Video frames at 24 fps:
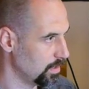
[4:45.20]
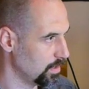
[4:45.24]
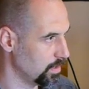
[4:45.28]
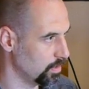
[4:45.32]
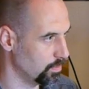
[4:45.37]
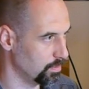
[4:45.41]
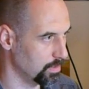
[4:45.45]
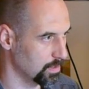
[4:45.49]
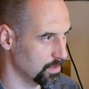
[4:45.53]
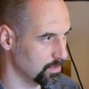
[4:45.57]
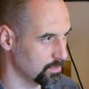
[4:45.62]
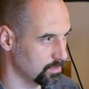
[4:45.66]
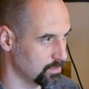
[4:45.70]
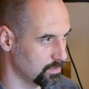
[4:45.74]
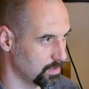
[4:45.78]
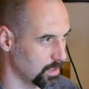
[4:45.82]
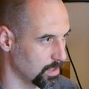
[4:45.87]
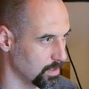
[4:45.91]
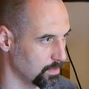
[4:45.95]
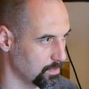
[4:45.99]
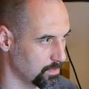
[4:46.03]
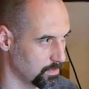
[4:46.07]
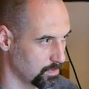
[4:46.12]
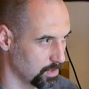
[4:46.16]
you will
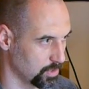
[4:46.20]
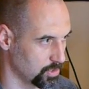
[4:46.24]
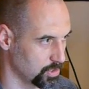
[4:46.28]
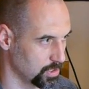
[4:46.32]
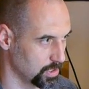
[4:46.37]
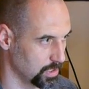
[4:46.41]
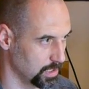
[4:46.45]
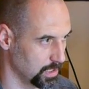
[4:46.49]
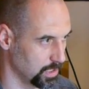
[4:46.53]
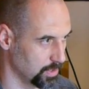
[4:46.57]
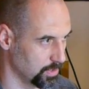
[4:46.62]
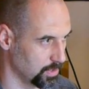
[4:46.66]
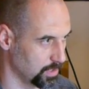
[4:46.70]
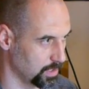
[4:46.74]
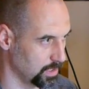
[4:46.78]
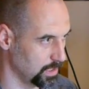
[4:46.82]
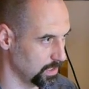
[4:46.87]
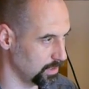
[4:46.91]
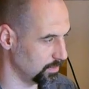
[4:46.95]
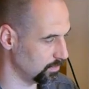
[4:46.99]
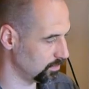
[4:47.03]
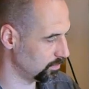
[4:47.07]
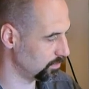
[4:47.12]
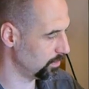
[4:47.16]
start touching the other
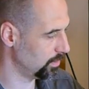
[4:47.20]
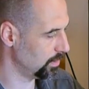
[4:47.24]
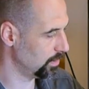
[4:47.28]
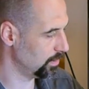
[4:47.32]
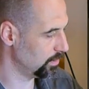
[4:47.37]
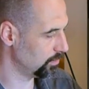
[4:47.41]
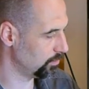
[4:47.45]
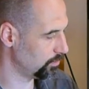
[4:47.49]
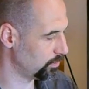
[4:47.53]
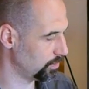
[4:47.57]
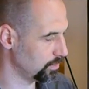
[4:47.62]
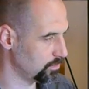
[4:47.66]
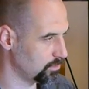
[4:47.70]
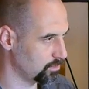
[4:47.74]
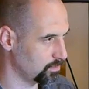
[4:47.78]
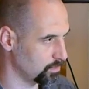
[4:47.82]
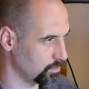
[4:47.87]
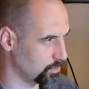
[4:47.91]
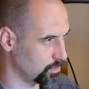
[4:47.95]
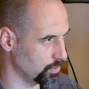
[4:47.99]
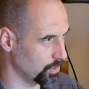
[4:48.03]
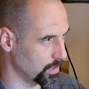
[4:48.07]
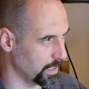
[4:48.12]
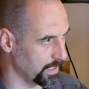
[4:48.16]
keys. So it's
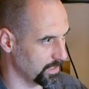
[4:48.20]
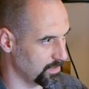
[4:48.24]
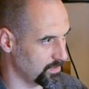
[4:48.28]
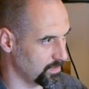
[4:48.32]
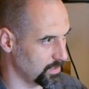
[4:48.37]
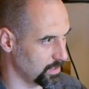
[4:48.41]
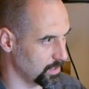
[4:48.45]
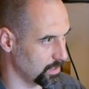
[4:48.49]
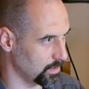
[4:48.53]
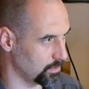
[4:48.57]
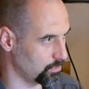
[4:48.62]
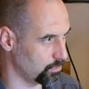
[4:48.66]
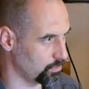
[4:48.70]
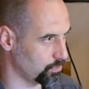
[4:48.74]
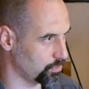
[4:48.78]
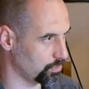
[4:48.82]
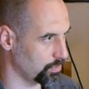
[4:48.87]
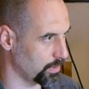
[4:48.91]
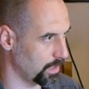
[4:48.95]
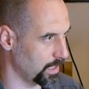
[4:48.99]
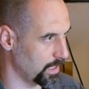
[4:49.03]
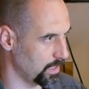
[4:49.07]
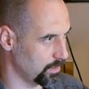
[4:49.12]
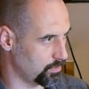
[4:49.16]
a good idea to
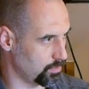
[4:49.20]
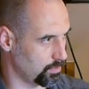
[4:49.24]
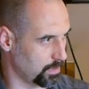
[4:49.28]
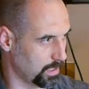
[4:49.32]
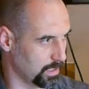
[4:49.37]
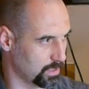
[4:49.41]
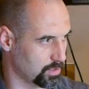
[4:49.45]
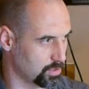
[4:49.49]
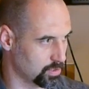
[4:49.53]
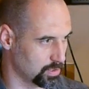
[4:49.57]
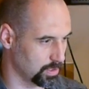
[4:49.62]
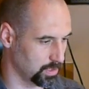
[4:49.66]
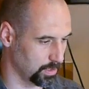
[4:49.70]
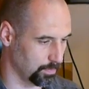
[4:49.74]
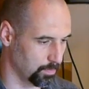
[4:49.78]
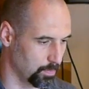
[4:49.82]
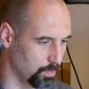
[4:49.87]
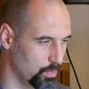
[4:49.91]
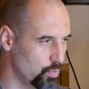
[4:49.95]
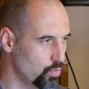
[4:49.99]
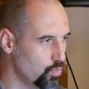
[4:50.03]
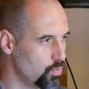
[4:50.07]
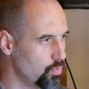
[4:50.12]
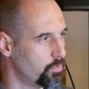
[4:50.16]
try to actually
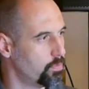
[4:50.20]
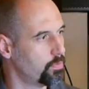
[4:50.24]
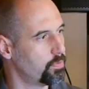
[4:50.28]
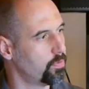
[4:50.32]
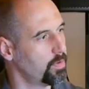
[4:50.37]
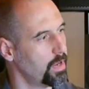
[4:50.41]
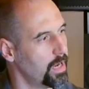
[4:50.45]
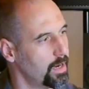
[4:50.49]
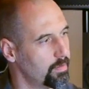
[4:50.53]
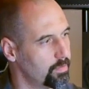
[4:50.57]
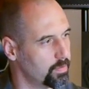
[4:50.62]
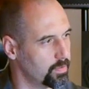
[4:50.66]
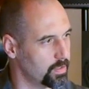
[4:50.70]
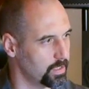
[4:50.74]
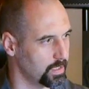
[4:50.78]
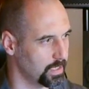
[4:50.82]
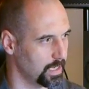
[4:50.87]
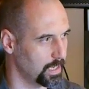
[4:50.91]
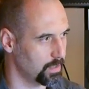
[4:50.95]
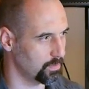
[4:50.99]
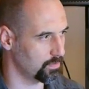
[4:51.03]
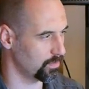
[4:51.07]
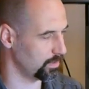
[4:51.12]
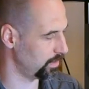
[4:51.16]
move everything
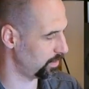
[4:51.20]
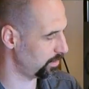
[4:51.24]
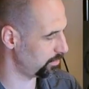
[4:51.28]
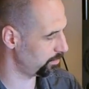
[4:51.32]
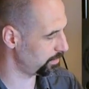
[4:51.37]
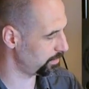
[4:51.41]
out a little